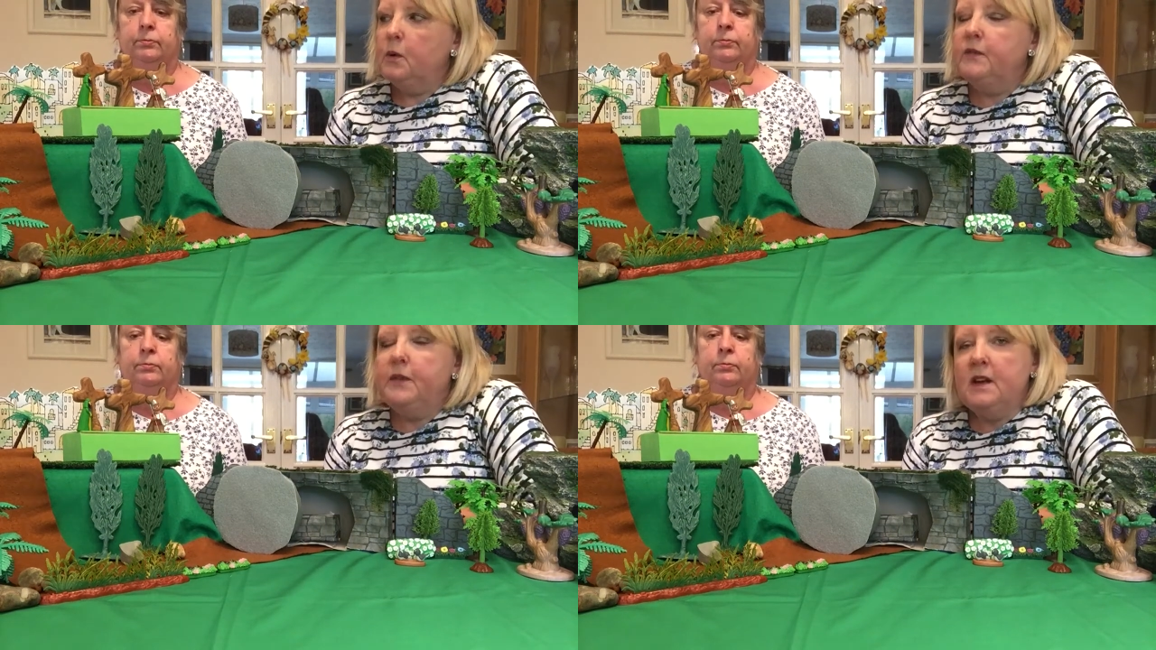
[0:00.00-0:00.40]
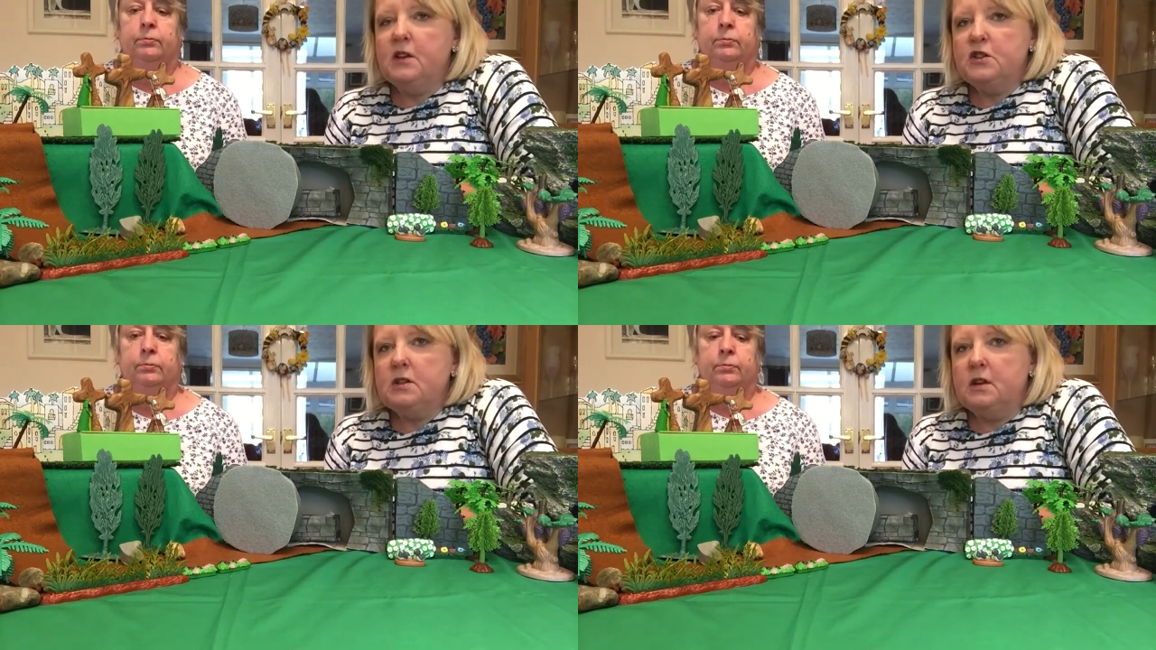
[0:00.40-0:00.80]
Speaker 1: we
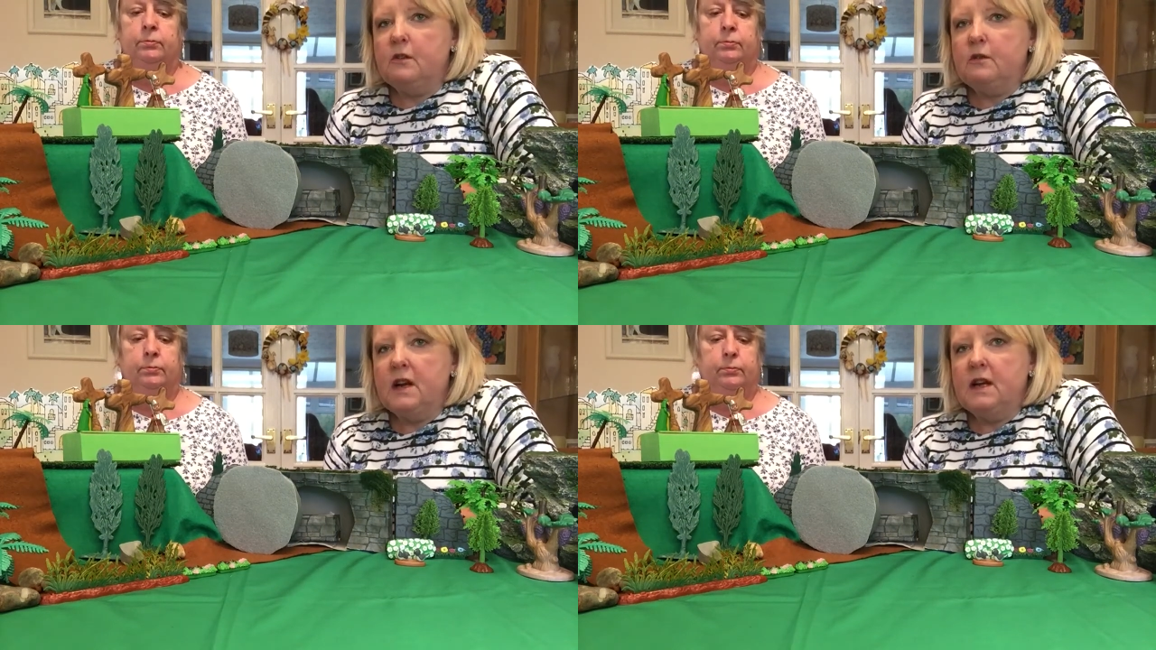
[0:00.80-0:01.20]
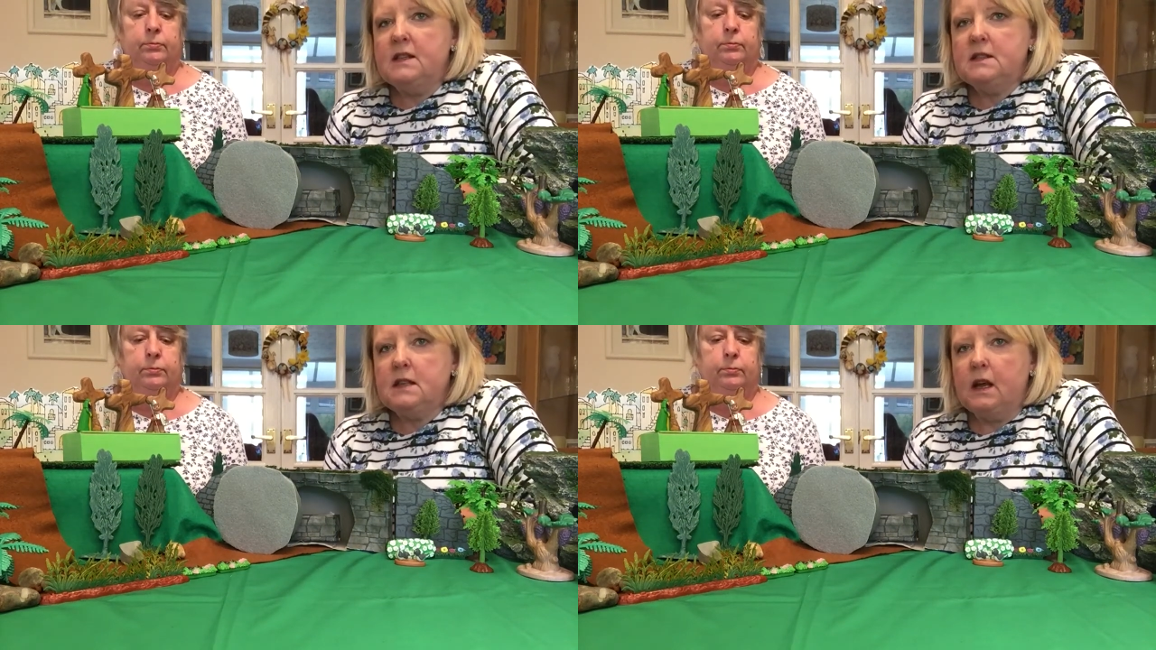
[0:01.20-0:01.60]
finished at a
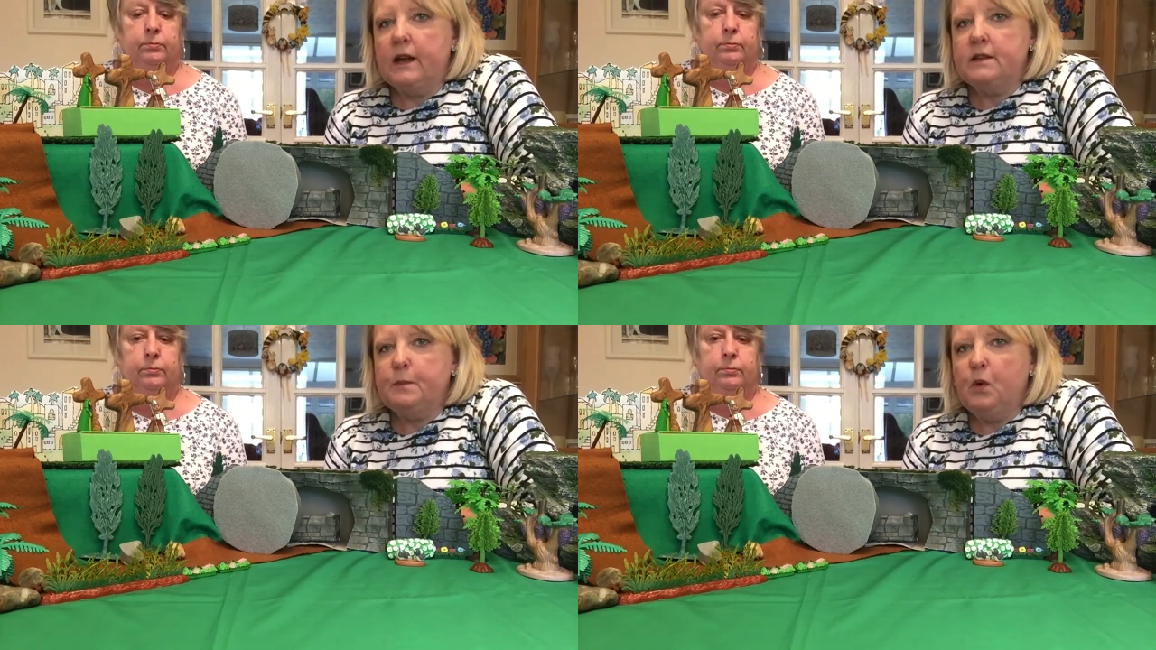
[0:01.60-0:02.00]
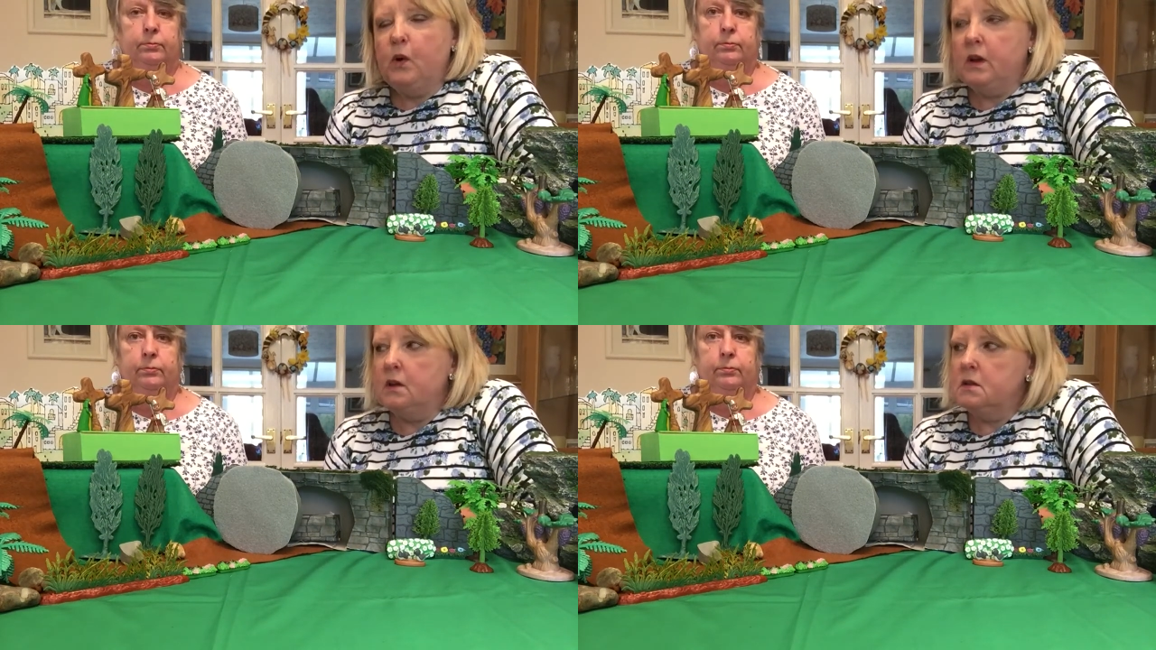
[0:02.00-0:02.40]
really sad
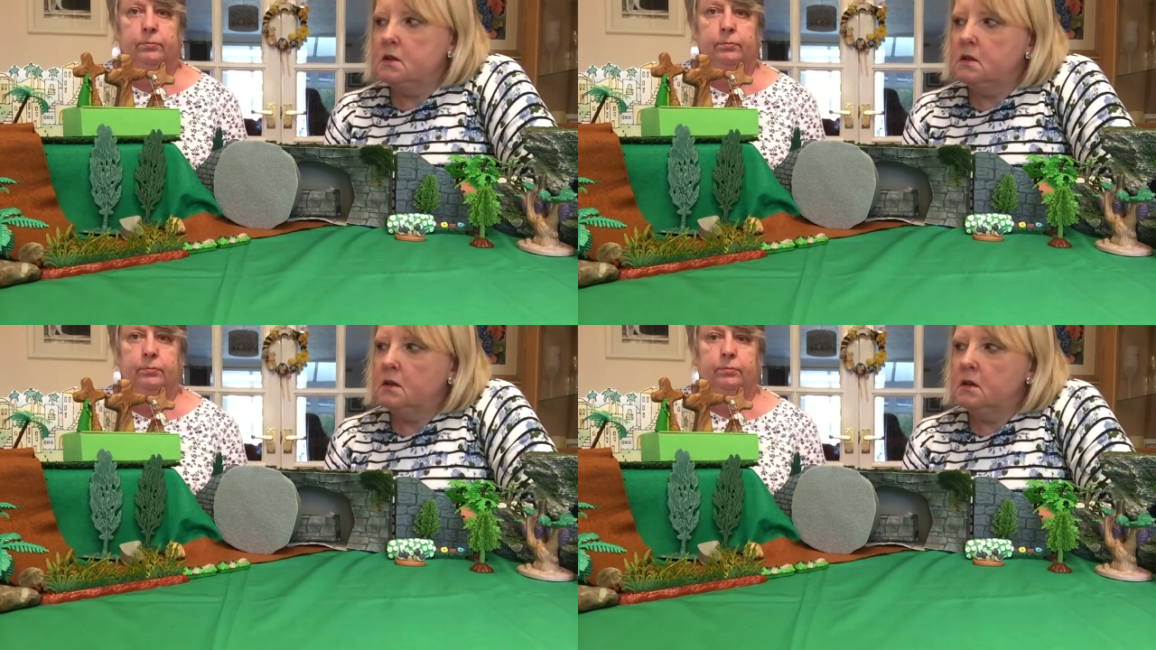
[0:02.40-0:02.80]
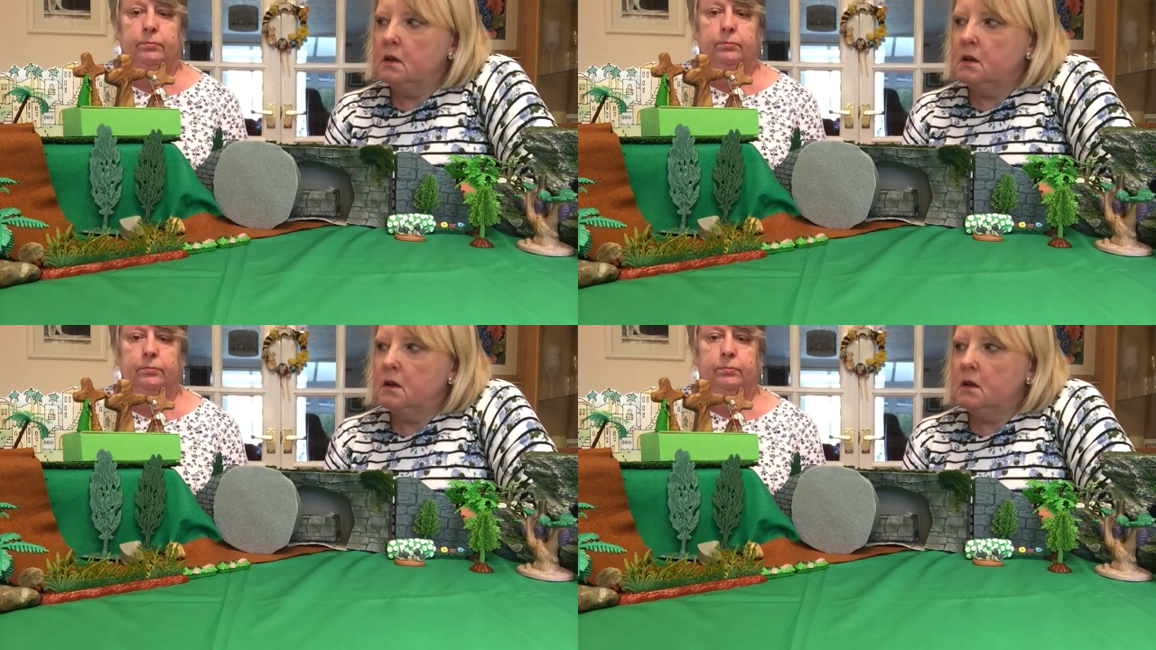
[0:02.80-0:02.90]
point.